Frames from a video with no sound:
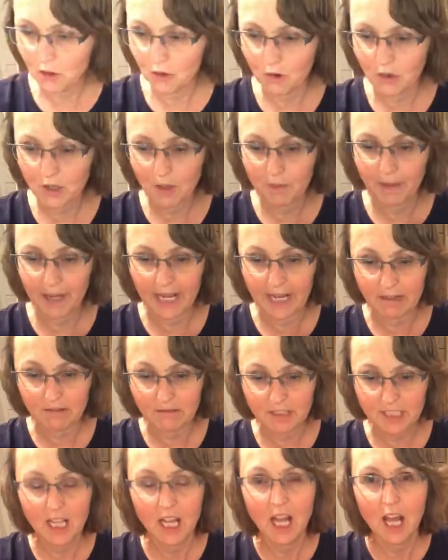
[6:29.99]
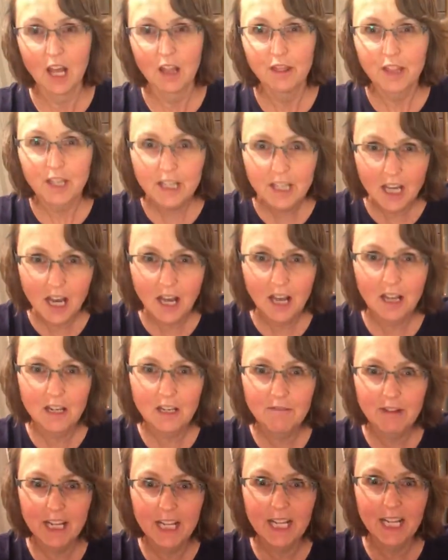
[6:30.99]
great tip as well, but I'm going to tell you at the end.
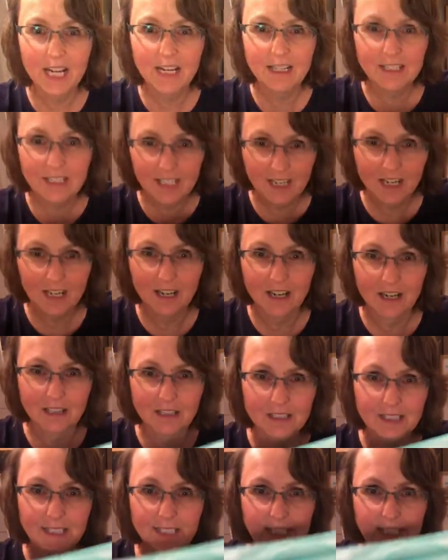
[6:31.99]
Right, so